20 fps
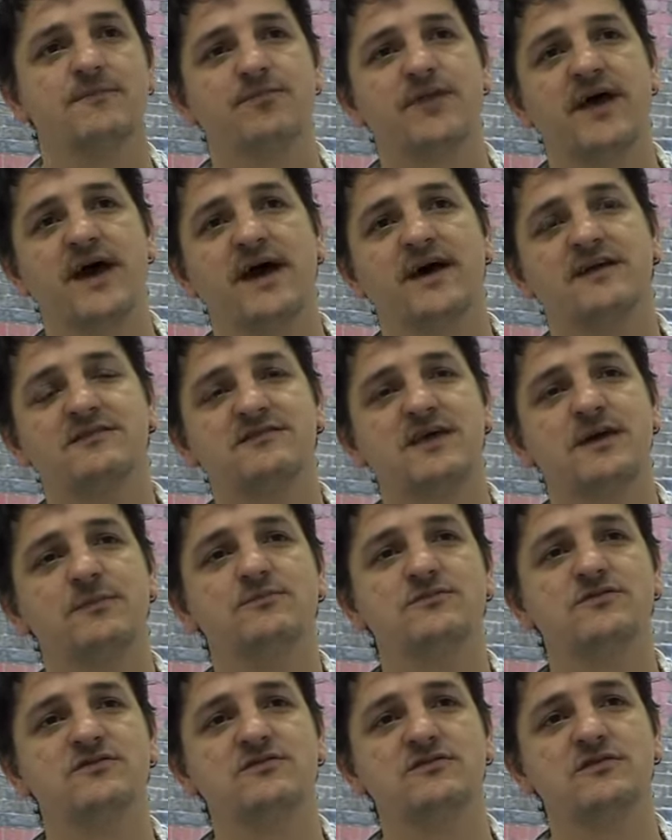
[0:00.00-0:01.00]
that
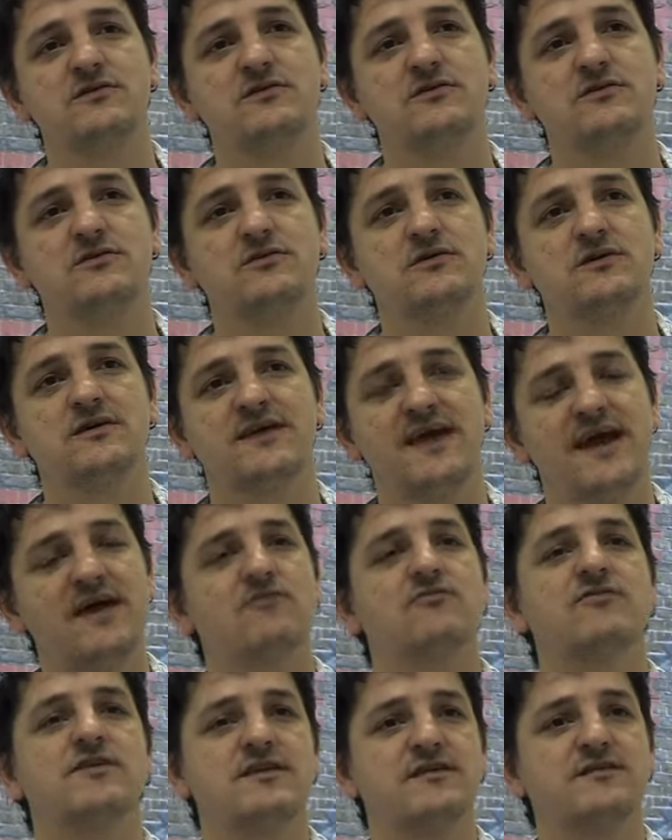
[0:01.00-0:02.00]
attempts to
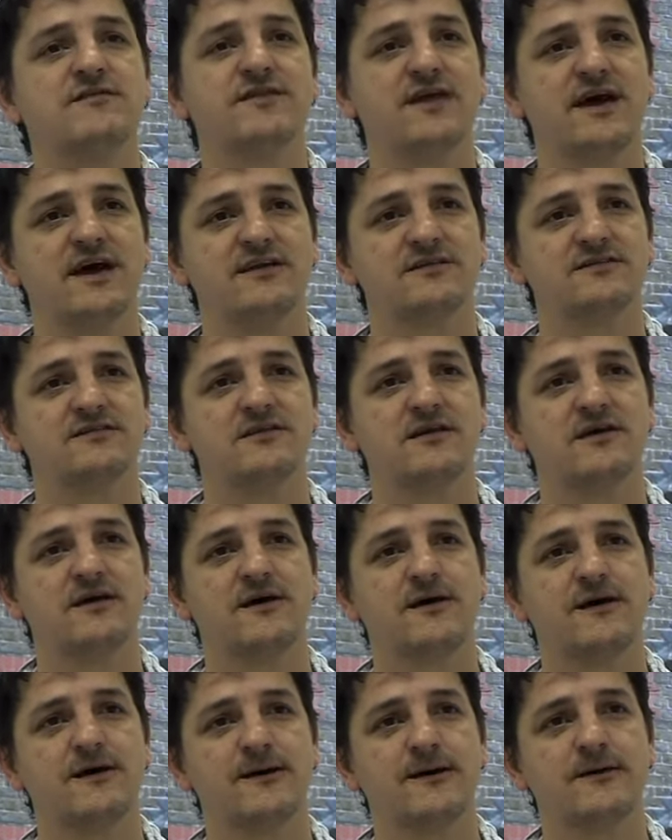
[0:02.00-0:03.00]
get rid of
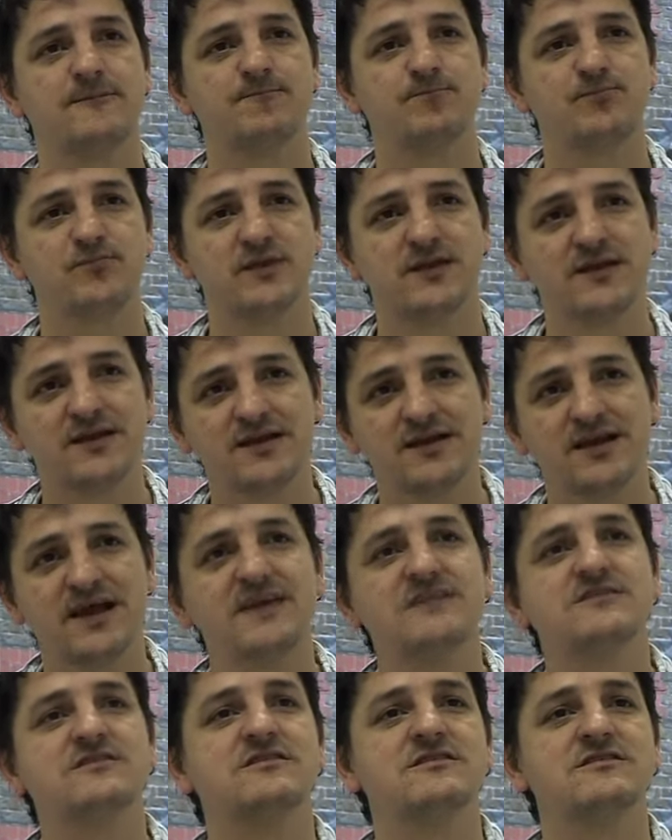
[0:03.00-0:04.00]
that
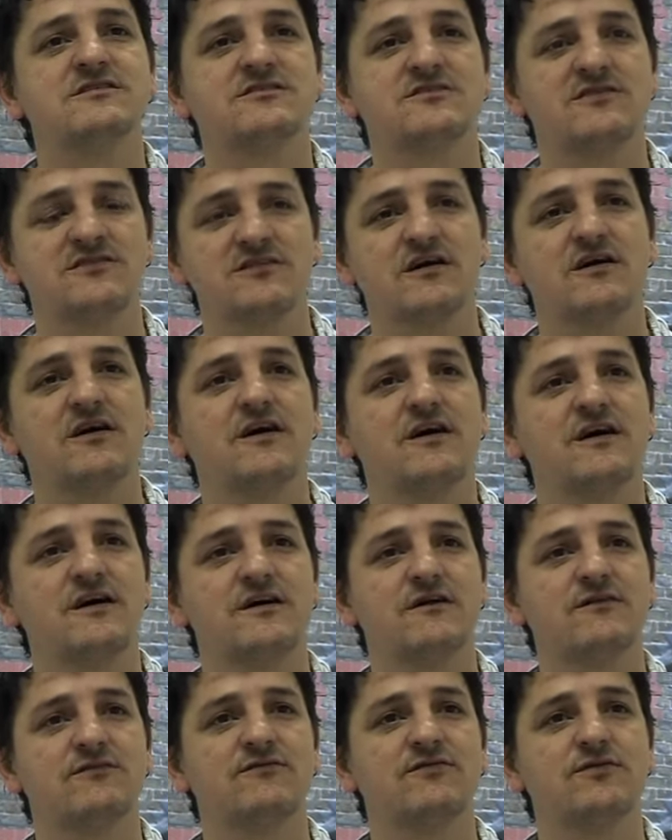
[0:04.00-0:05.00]
latent
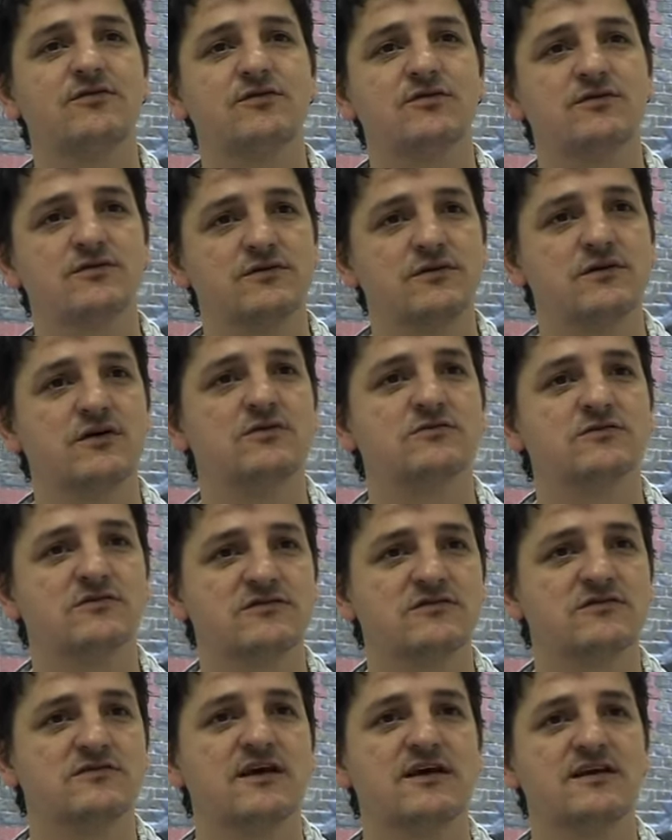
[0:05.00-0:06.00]
desire for altered
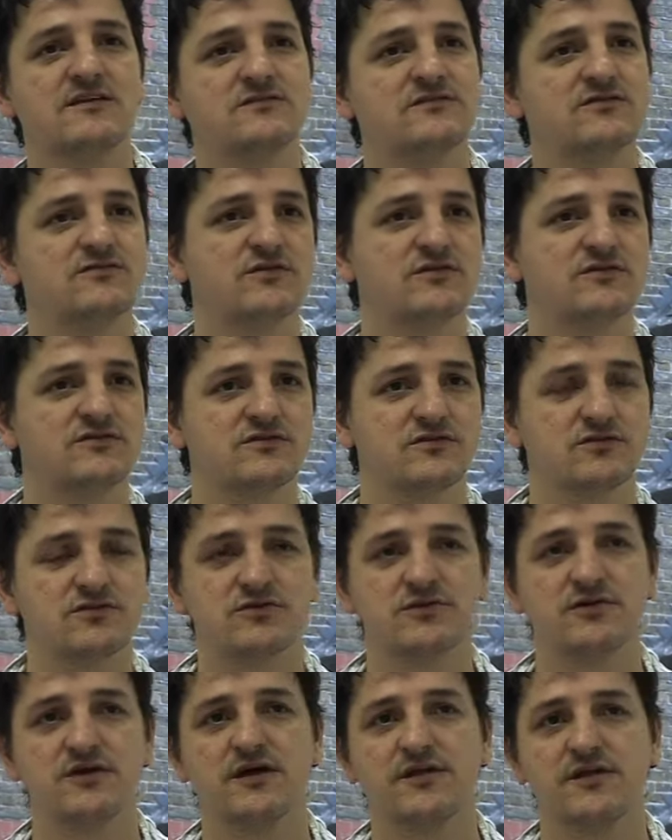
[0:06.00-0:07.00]
states of one sort
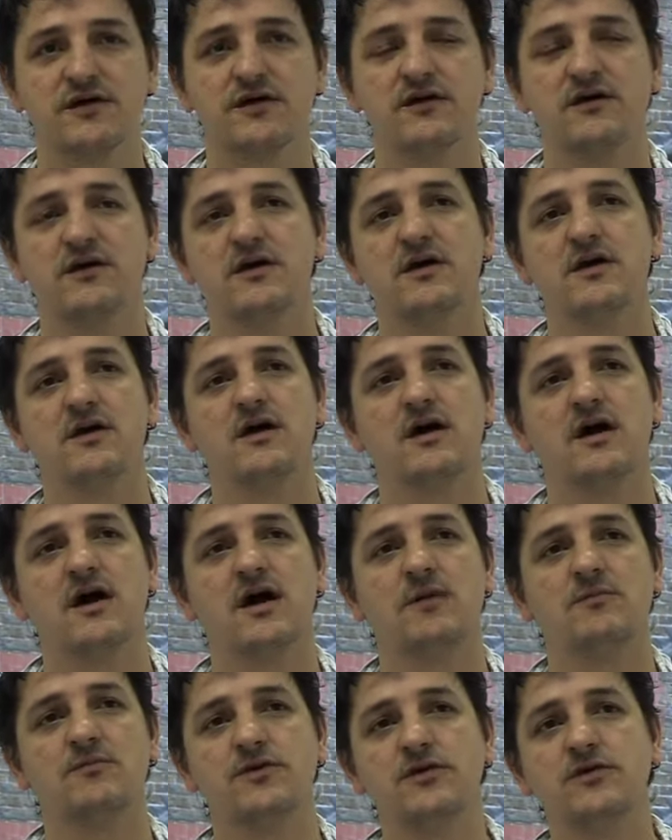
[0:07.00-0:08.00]
or another
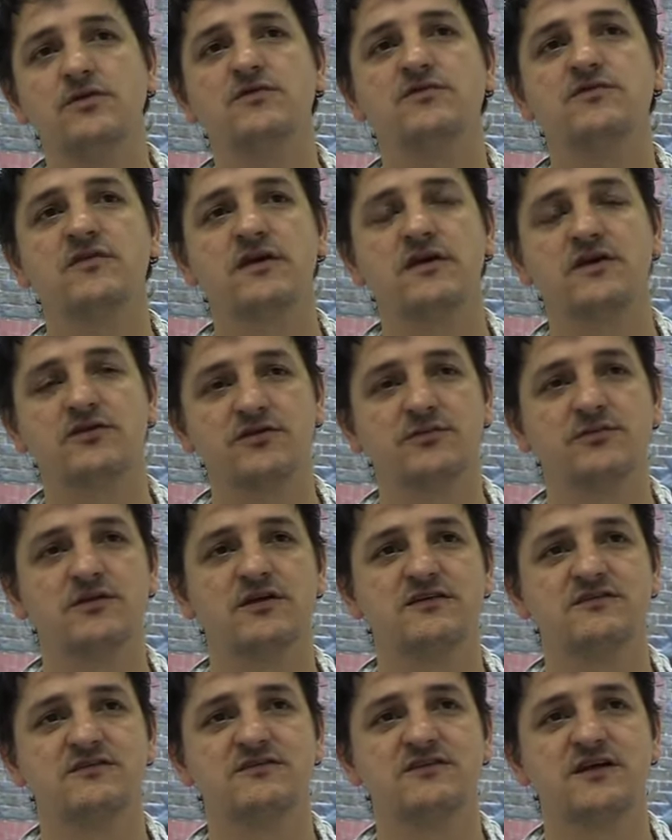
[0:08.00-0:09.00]
using criminal
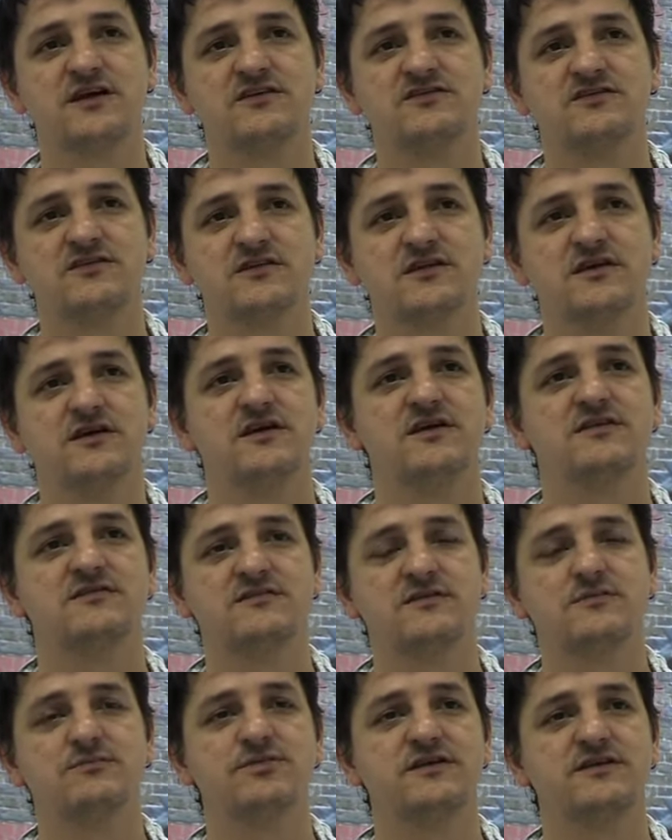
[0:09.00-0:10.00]
legislation
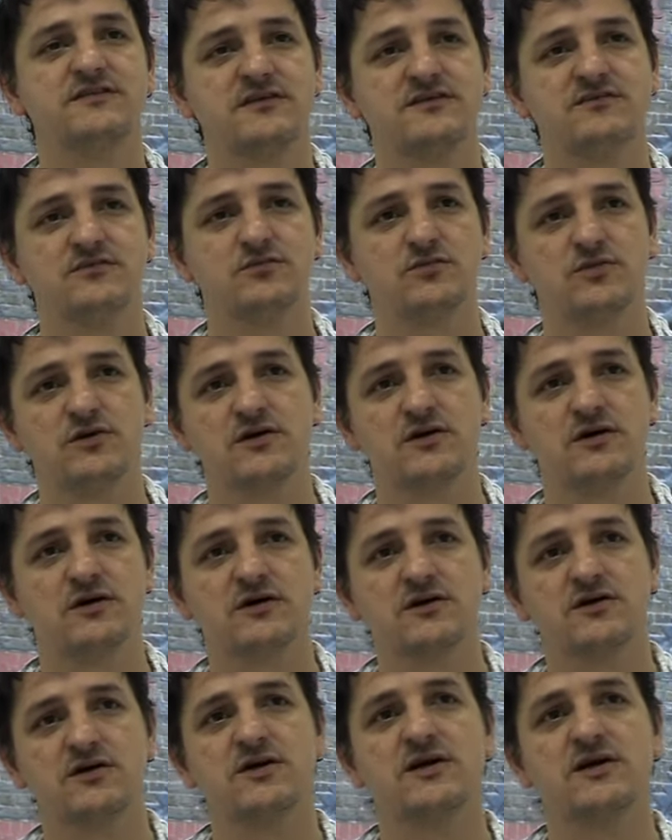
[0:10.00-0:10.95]
simply doesn't work.